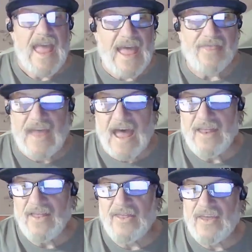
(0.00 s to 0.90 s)
and
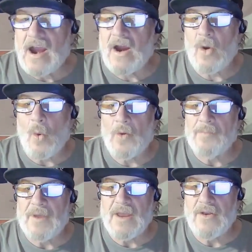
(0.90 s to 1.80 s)
that there
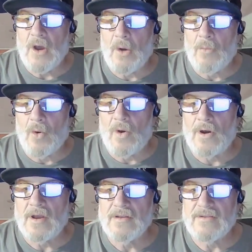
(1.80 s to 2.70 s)
would be no
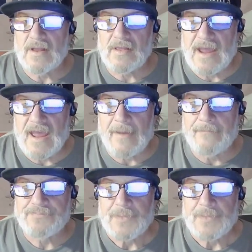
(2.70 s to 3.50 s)
more delay.